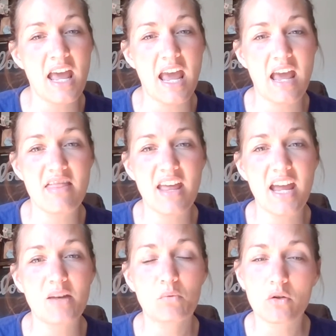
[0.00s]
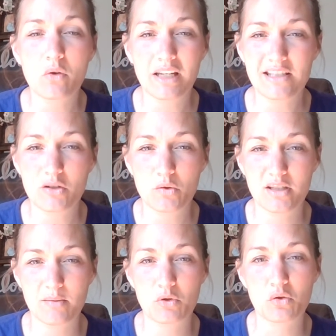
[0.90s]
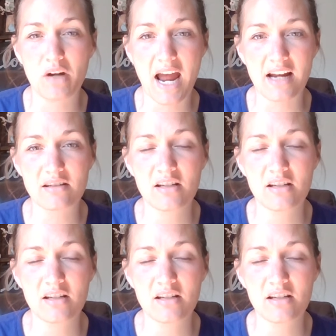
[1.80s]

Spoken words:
and then we're going to subtract.